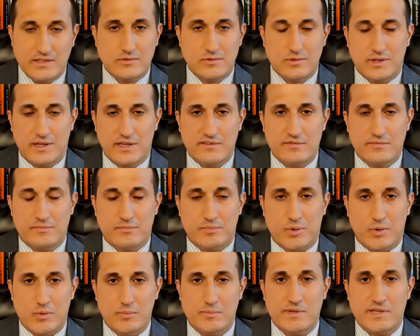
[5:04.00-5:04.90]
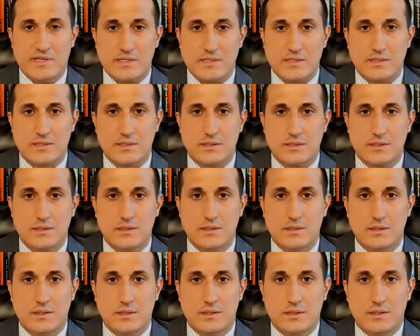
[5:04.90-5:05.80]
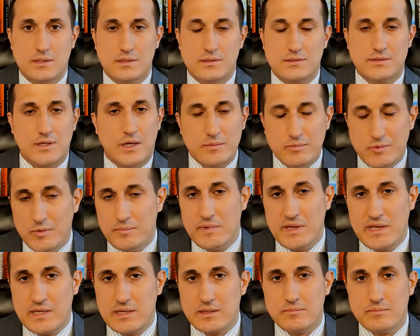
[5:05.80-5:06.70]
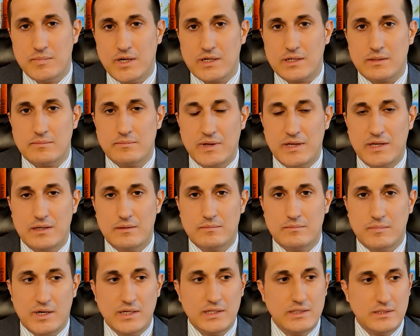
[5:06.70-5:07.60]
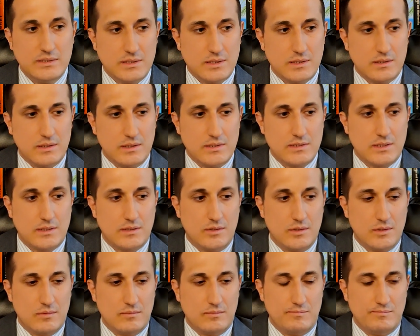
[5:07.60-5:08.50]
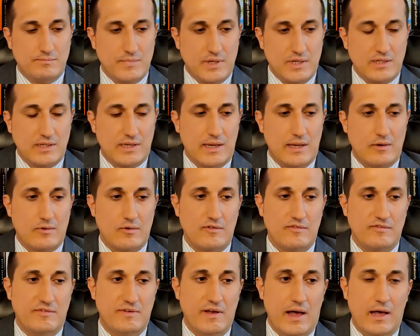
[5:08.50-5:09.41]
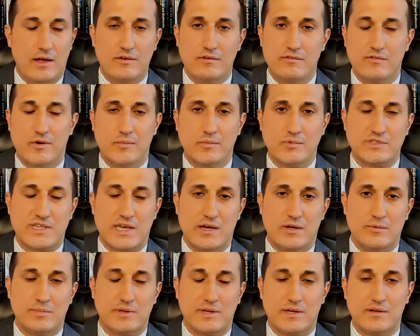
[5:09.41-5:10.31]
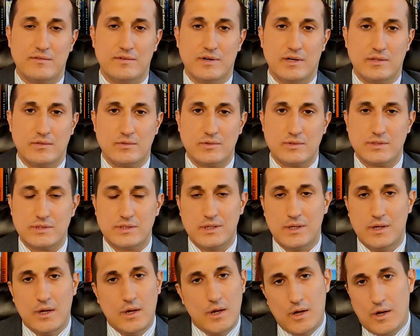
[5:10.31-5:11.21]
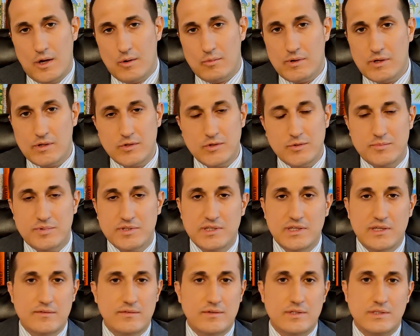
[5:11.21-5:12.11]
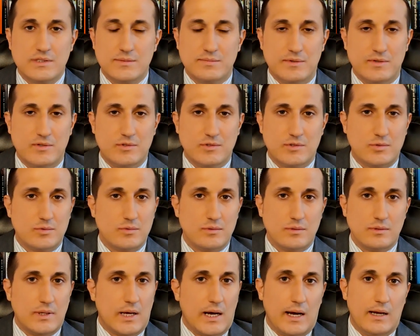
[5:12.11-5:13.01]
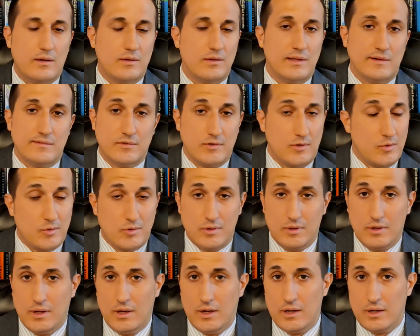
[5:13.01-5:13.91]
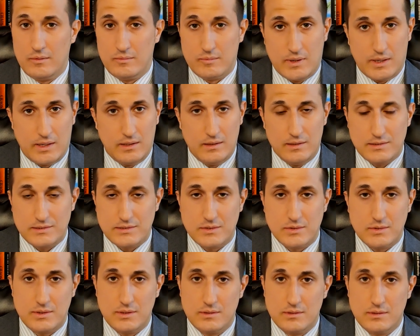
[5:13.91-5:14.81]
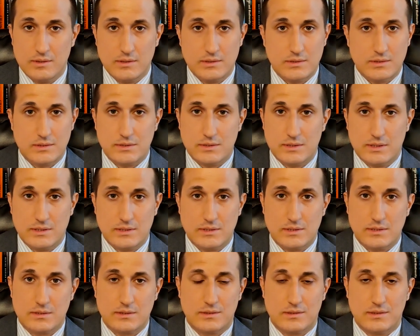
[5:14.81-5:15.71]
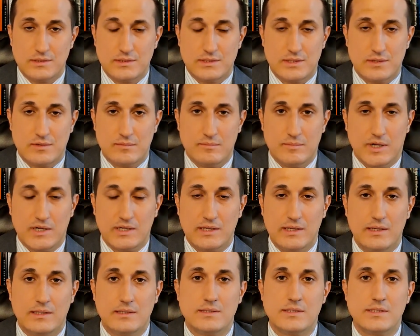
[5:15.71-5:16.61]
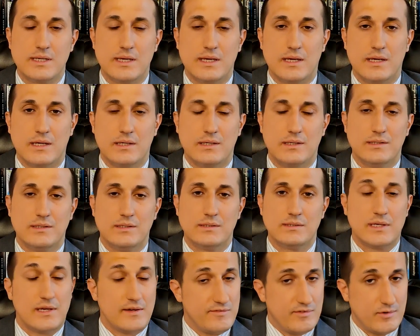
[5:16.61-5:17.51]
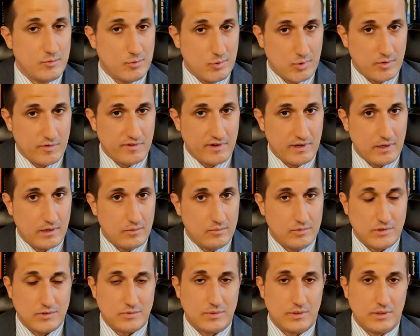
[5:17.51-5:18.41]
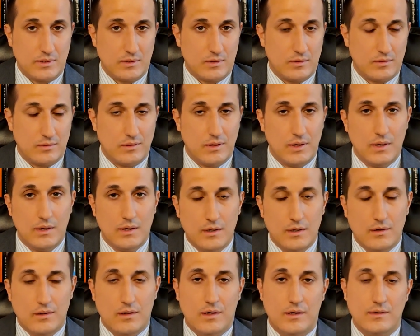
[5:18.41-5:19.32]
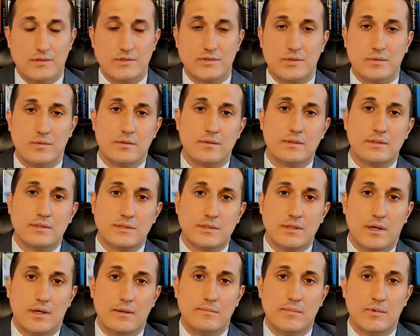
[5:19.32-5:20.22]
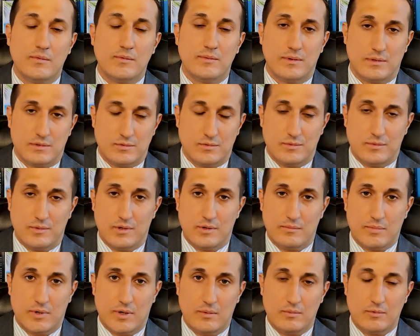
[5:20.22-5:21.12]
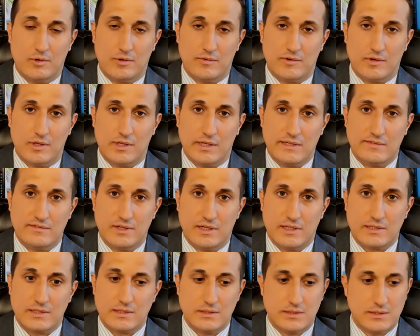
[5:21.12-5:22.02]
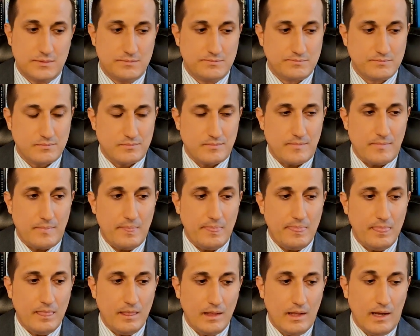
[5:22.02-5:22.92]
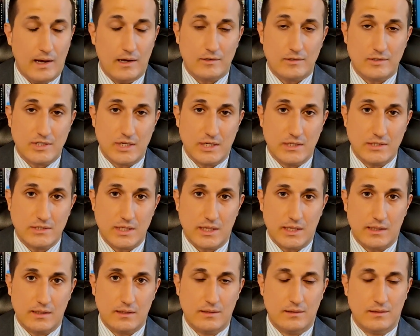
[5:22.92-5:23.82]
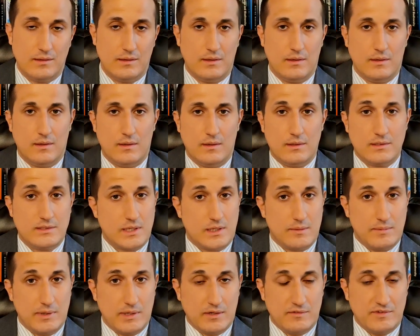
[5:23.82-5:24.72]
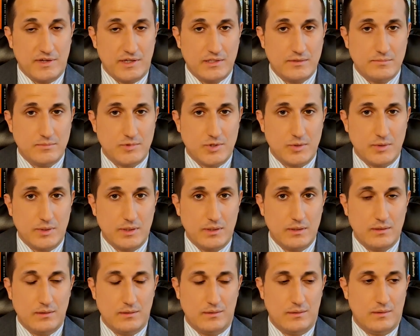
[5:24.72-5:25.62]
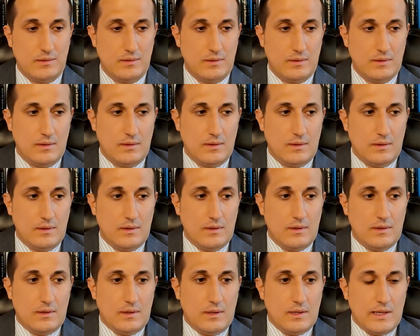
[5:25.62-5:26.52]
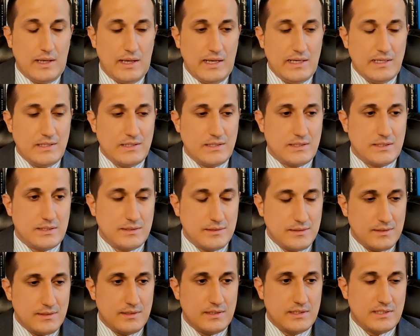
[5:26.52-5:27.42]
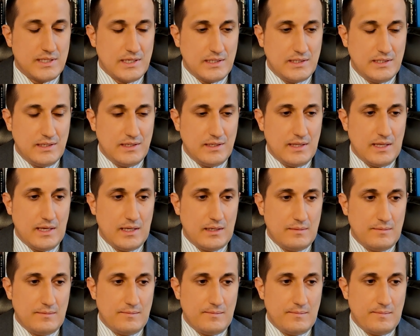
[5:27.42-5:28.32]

your life purpose, it's not about making money. Money is a good indicator of value of almost helping of others, whether you believe in a spiritual higher level or not, right? Let's consider money as if it were fair, which we know on this earth it's not. But probably one of our life lessons, how to change that instead of being a victim to it, is this idea that